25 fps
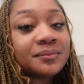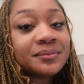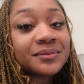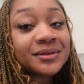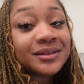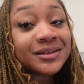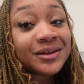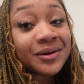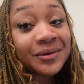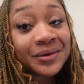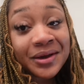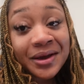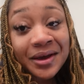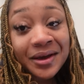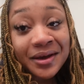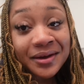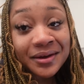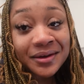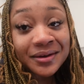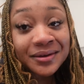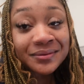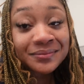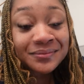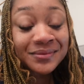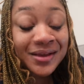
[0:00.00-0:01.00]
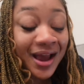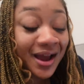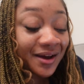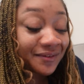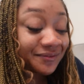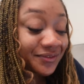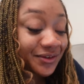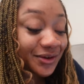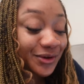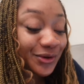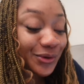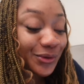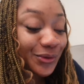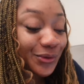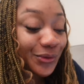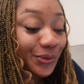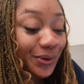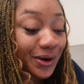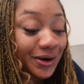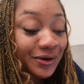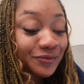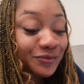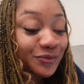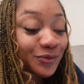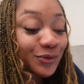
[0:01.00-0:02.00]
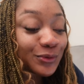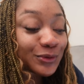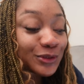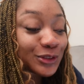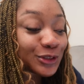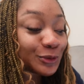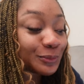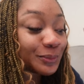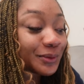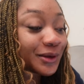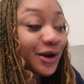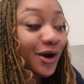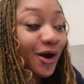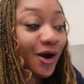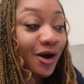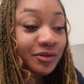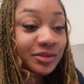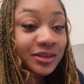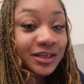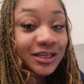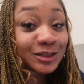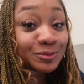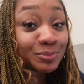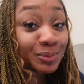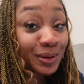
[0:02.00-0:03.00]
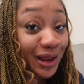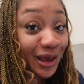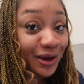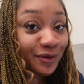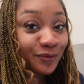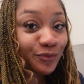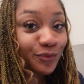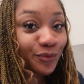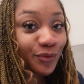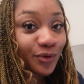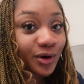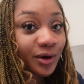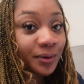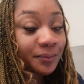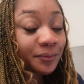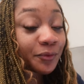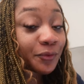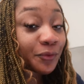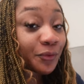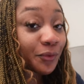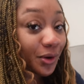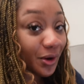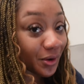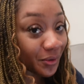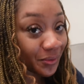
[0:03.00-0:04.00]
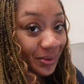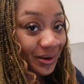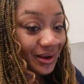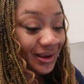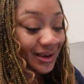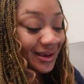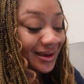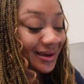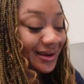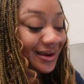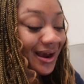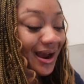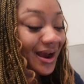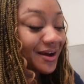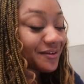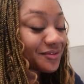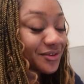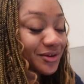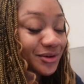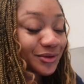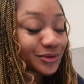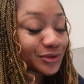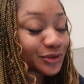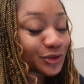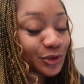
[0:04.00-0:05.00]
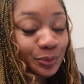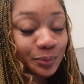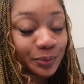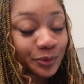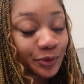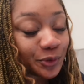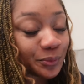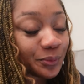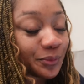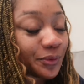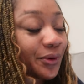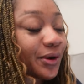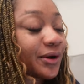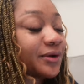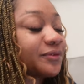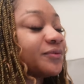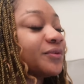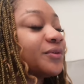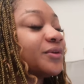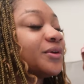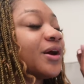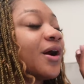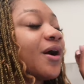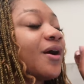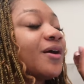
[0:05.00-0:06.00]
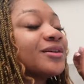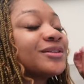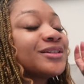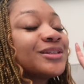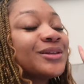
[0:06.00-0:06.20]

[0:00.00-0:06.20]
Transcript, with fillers: So yeah, I feel grateful to be on this platform growing. I feel super duper grateful, y'all.